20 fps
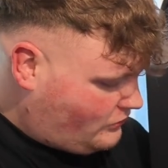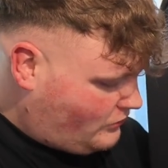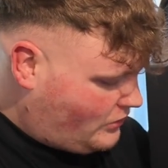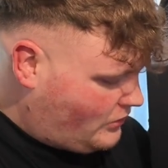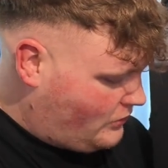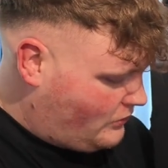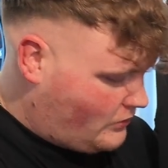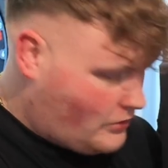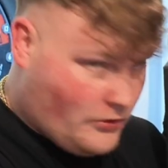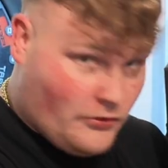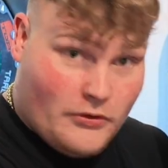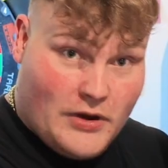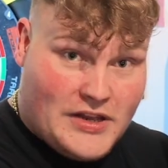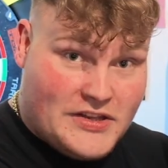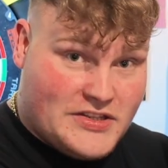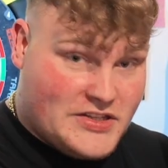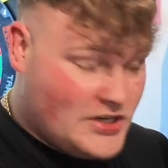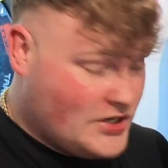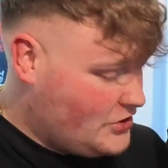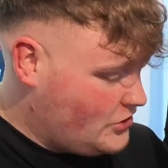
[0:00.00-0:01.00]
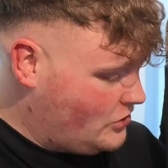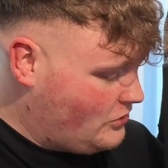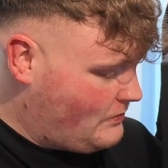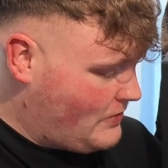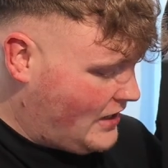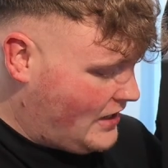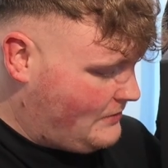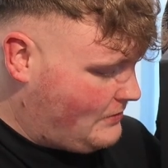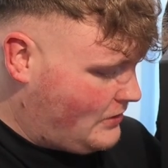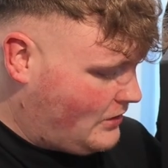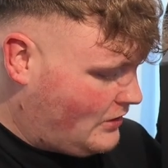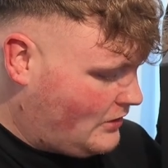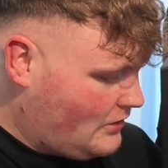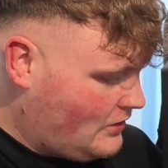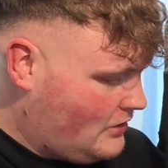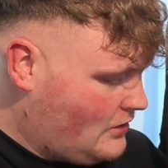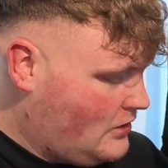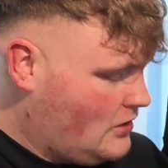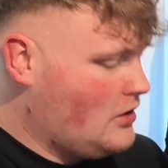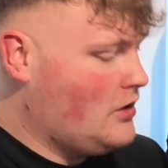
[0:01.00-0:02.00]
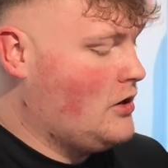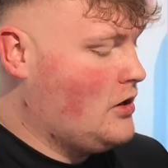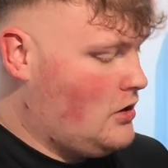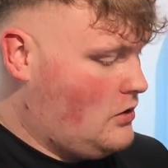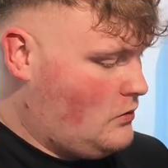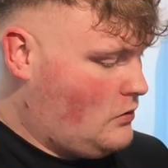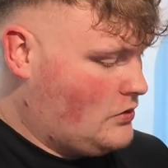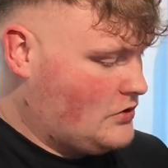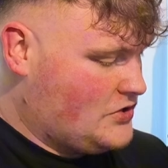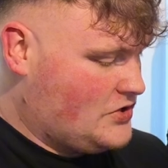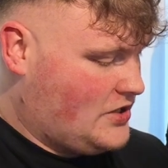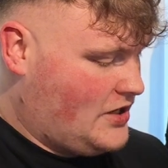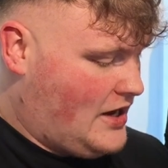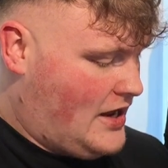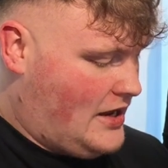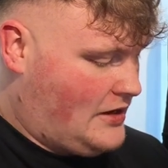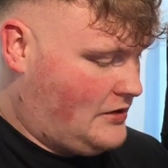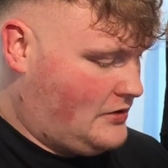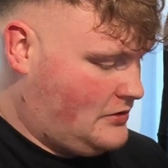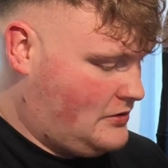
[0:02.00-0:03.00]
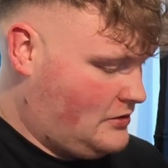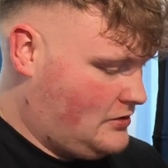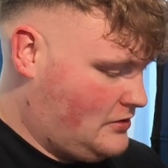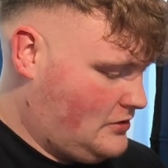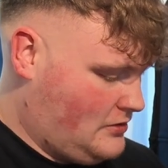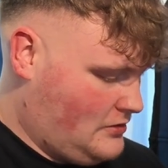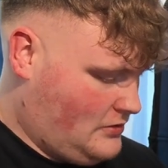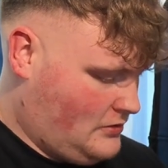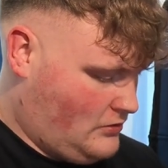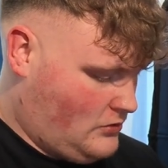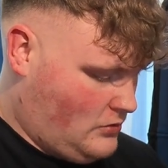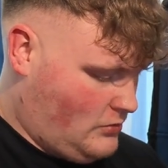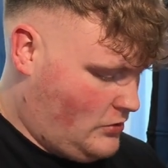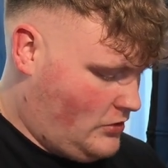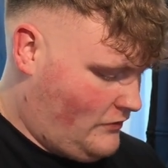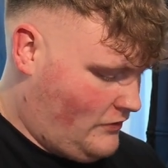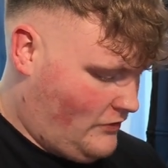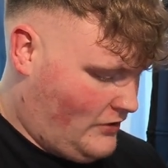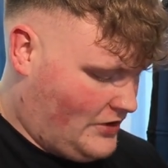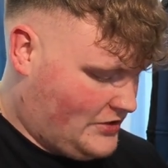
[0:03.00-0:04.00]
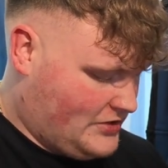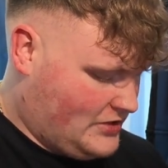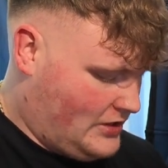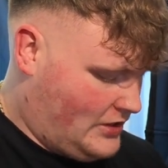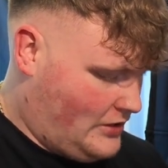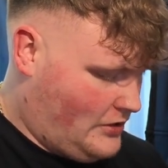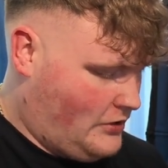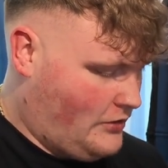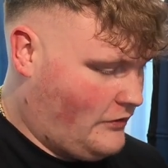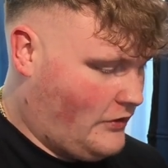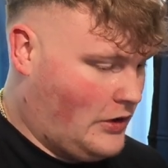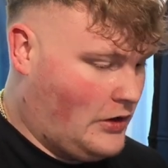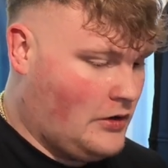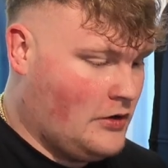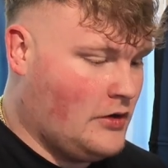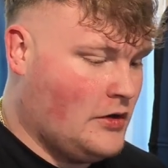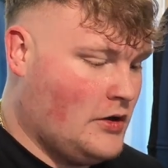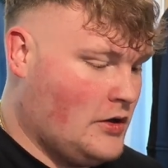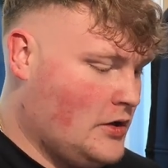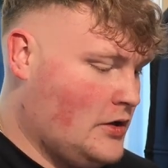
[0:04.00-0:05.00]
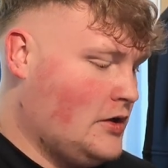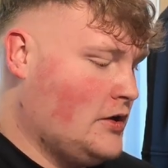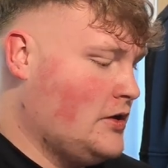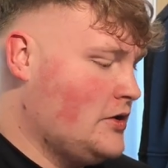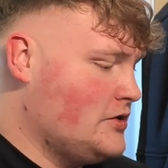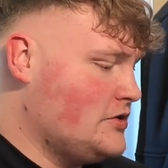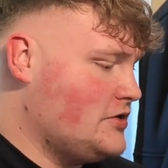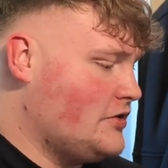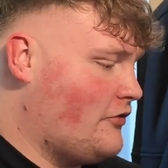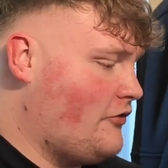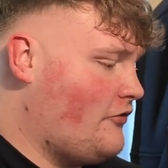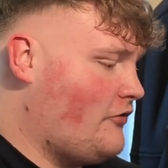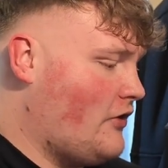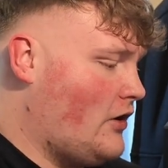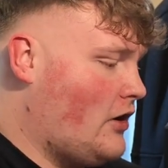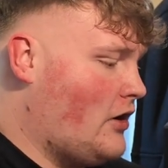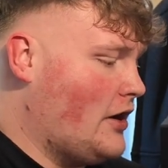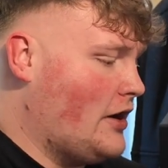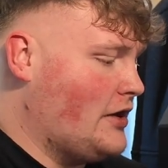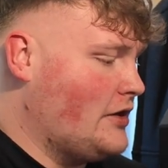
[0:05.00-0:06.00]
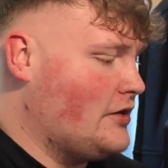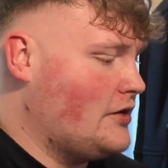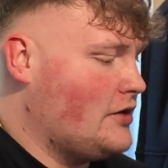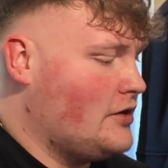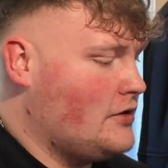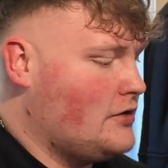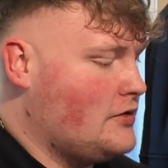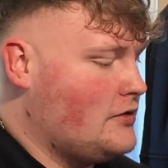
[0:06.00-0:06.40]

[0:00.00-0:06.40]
through the red tissue paper once again. We'll move the rest of that over to find